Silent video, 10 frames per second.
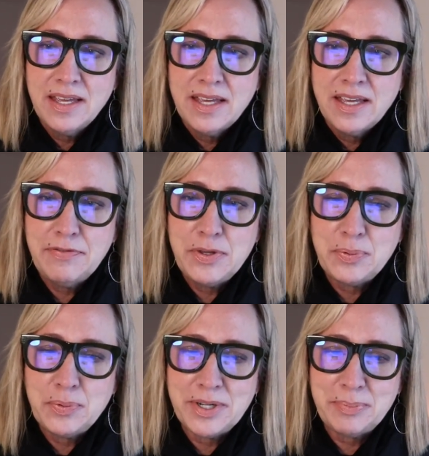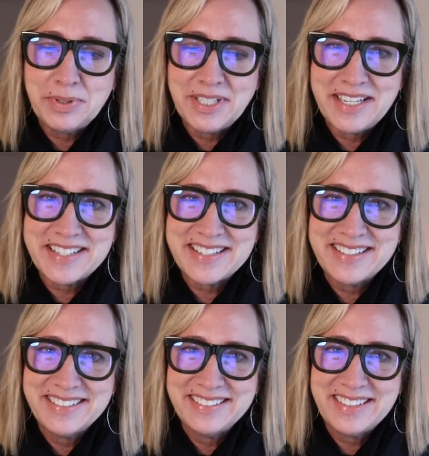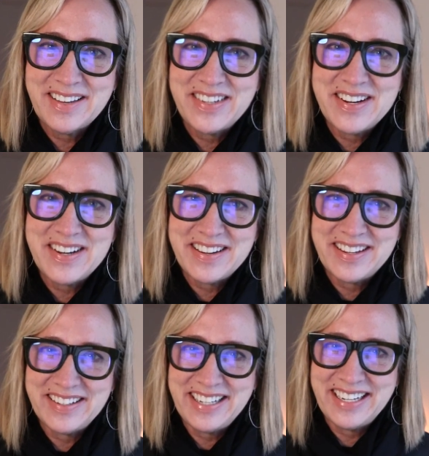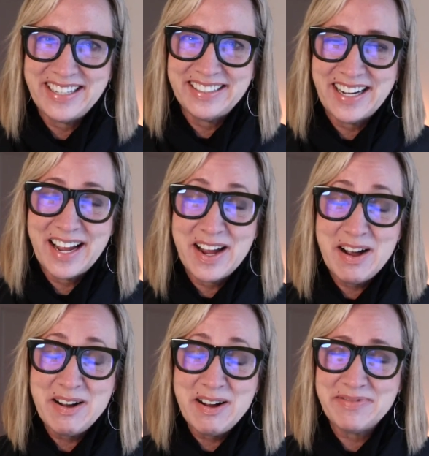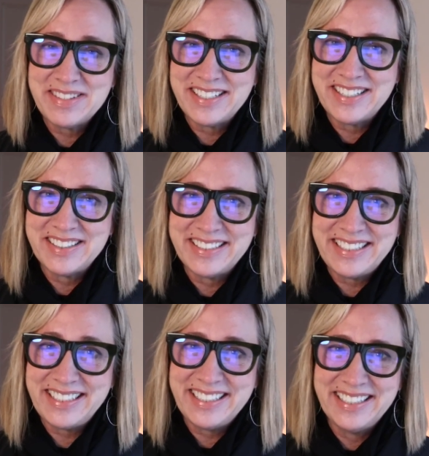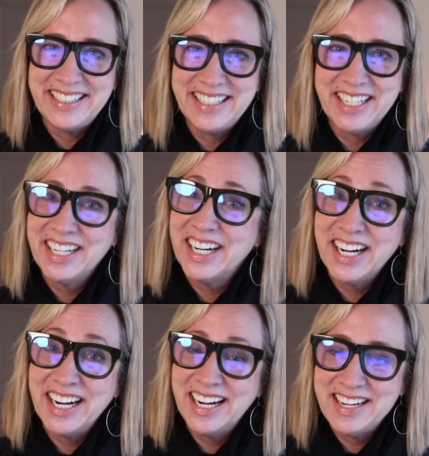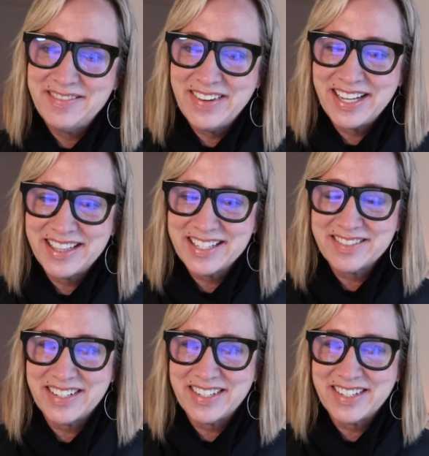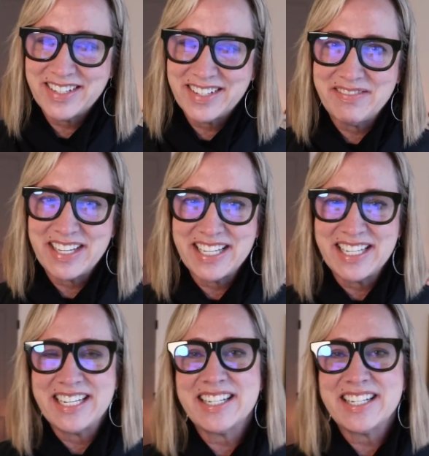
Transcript: if you would please let me know that you're here. I hope that you're here and made the switch from